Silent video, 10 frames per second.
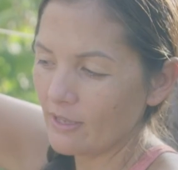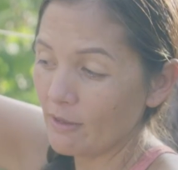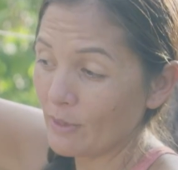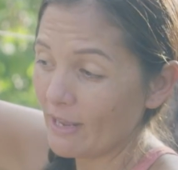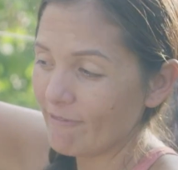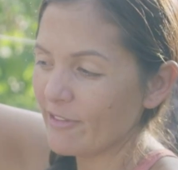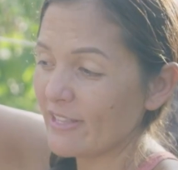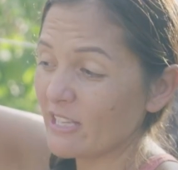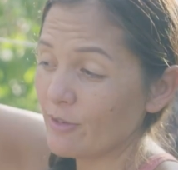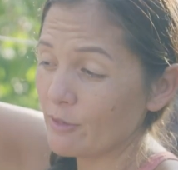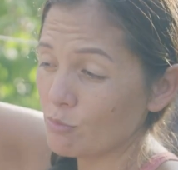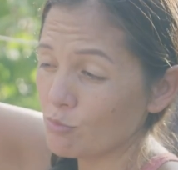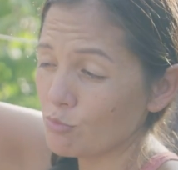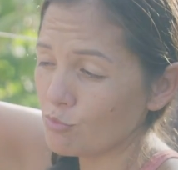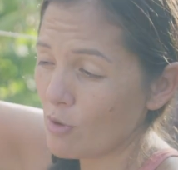When I feel it, it's very
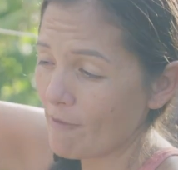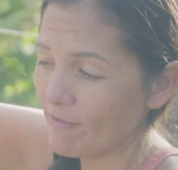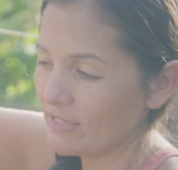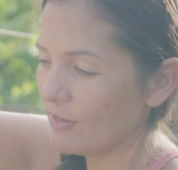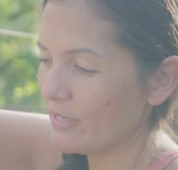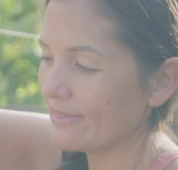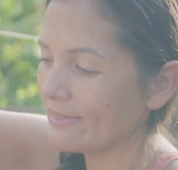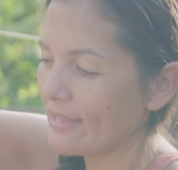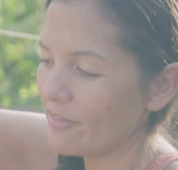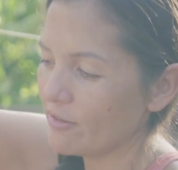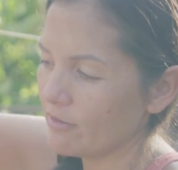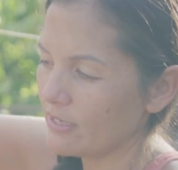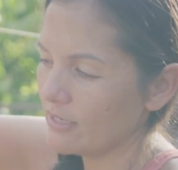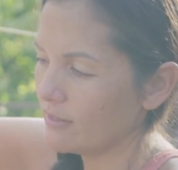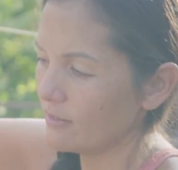rough, it's very
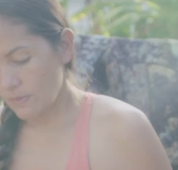leathery.